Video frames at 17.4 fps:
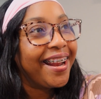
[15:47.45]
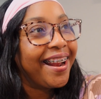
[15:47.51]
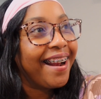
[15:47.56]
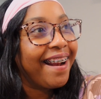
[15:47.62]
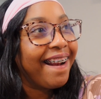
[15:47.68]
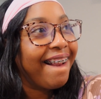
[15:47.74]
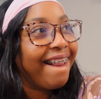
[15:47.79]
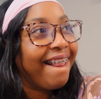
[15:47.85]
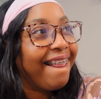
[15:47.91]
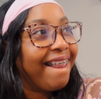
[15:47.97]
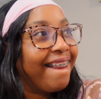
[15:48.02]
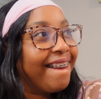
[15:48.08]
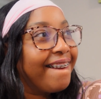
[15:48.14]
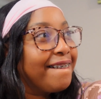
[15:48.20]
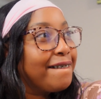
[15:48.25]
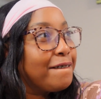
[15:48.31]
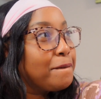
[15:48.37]
I'm
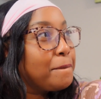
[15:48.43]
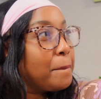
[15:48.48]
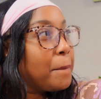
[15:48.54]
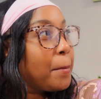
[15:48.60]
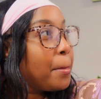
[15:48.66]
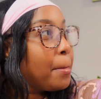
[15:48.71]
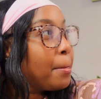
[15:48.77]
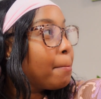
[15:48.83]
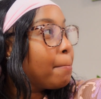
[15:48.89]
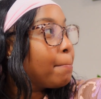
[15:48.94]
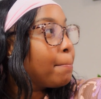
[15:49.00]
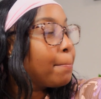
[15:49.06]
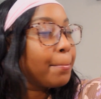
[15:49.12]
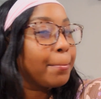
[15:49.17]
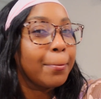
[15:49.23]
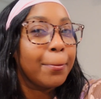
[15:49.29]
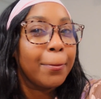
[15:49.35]
from afar, they all
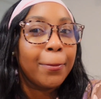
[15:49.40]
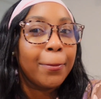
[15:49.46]
right.